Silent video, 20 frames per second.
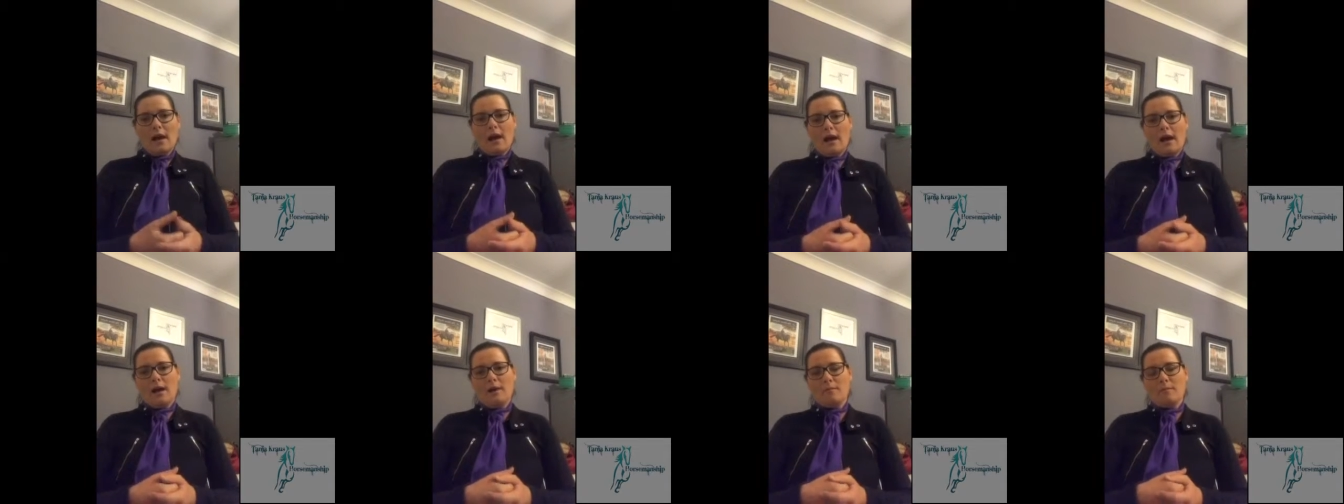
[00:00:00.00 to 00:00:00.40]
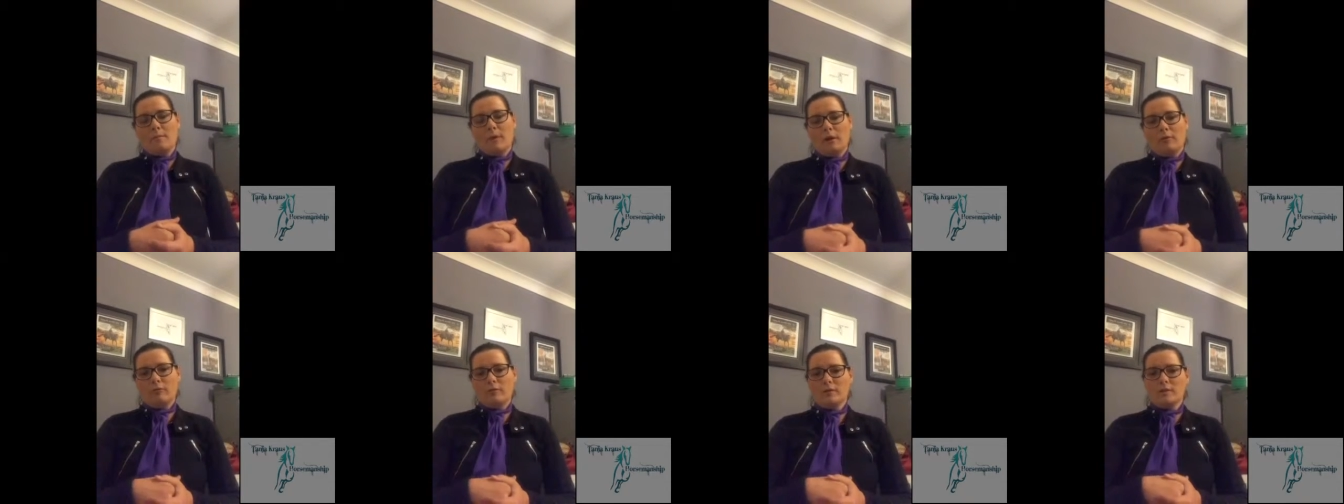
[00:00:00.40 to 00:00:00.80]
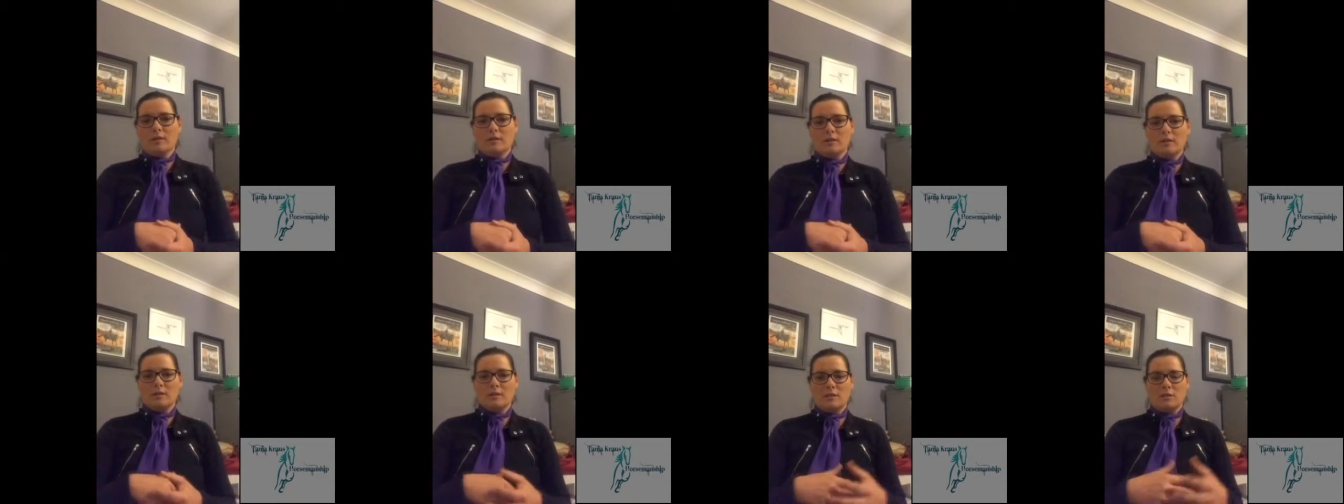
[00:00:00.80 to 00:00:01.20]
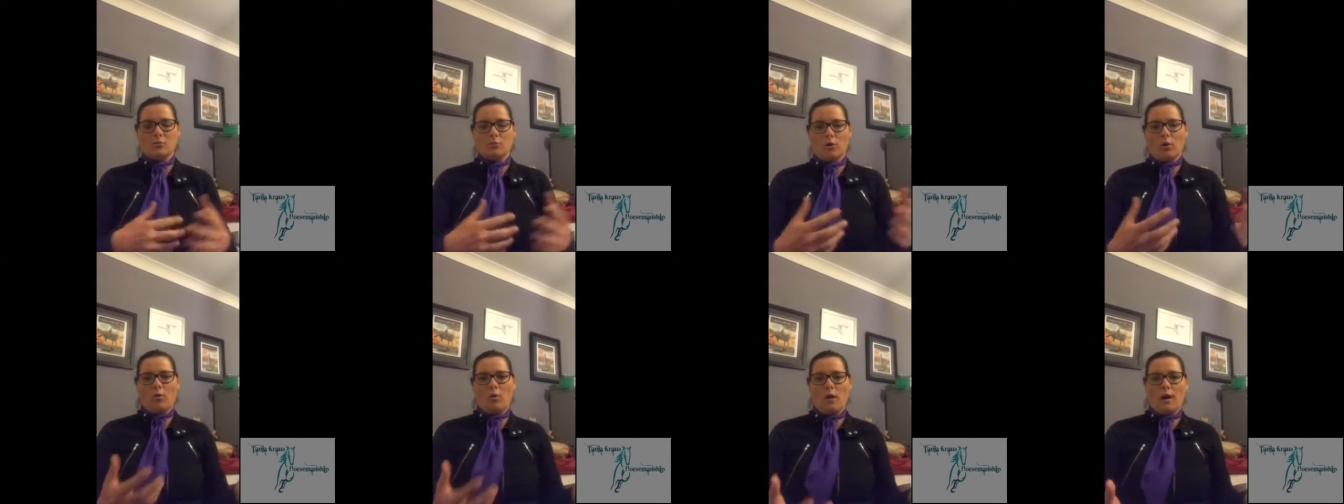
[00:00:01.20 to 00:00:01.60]
but resilience is
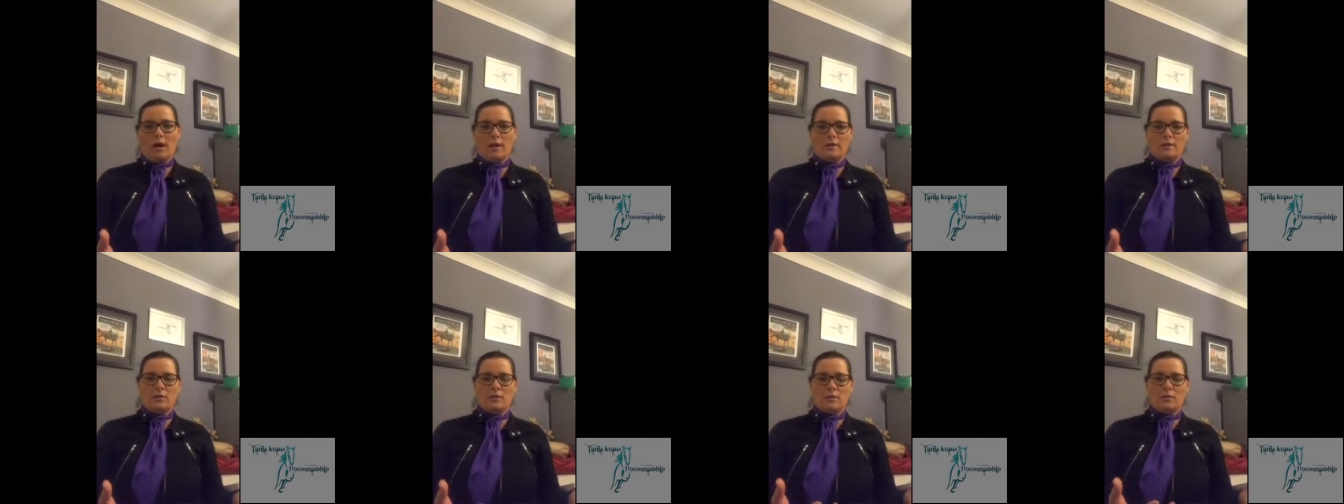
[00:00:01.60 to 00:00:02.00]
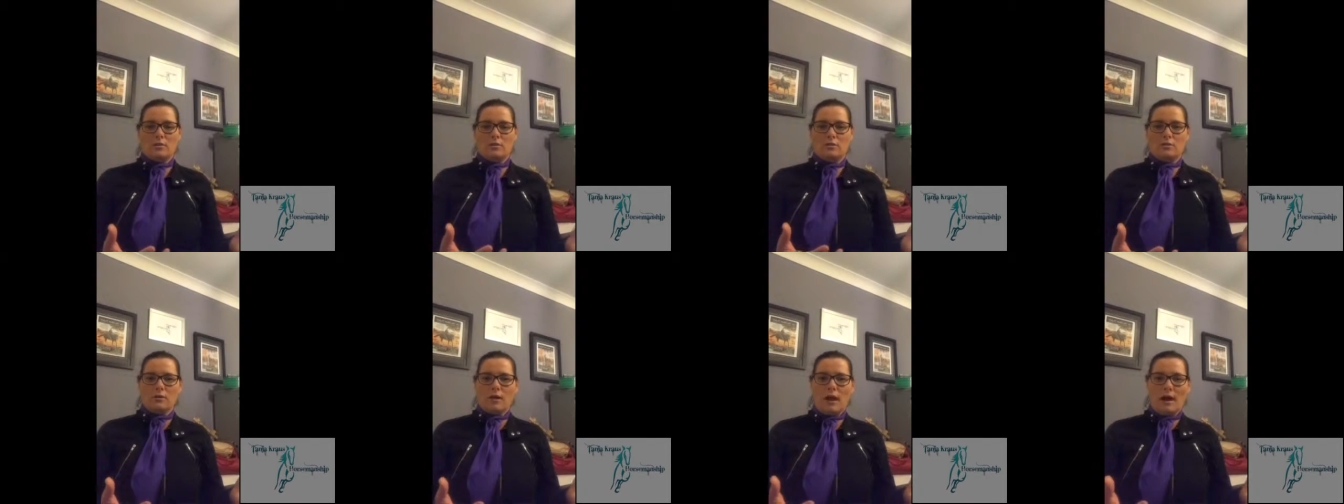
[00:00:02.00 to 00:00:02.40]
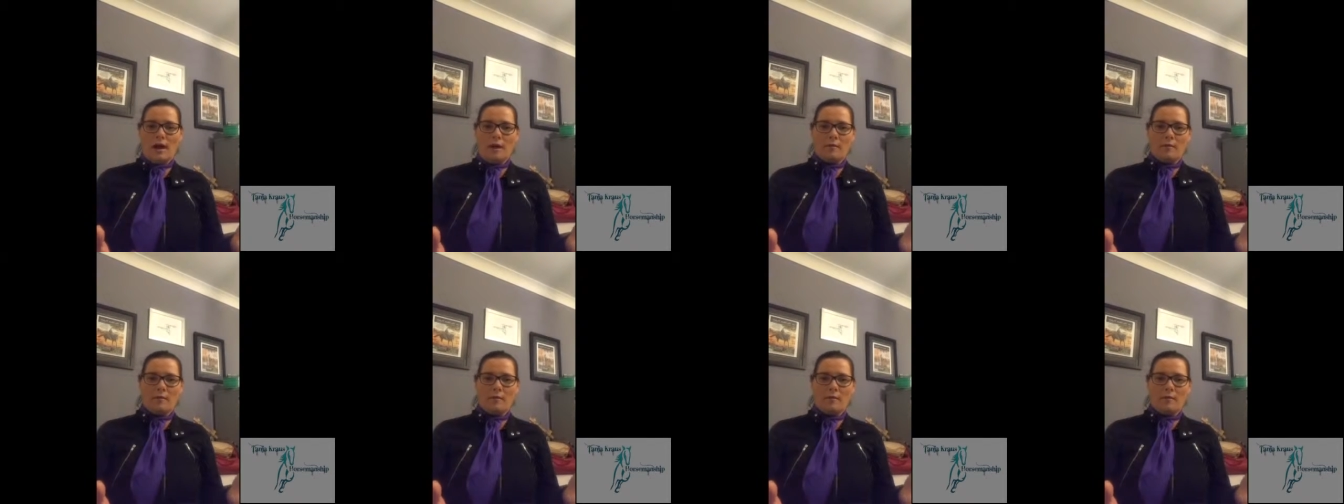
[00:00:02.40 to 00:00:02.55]
required to